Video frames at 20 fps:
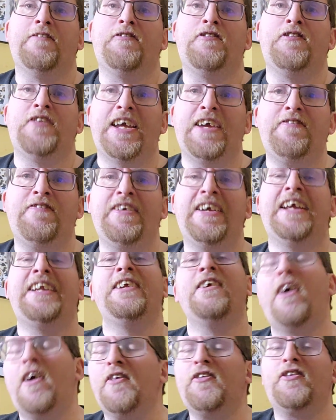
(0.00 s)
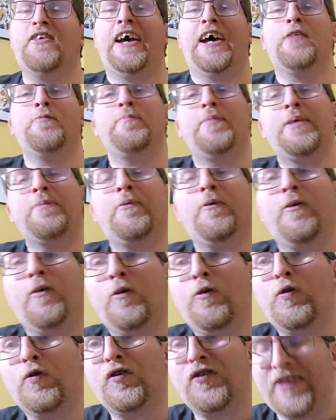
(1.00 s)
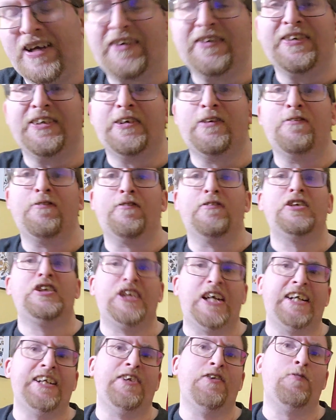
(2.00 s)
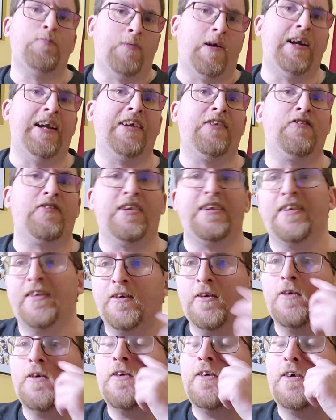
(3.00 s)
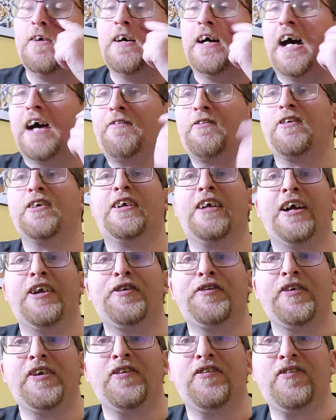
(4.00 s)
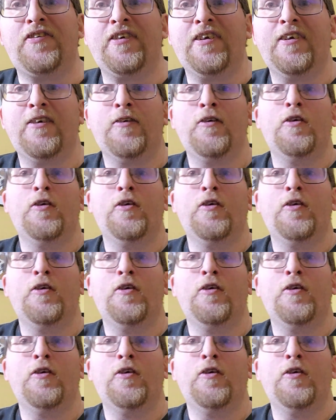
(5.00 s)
safety, and you also have people who sell you from Chinese products in other countries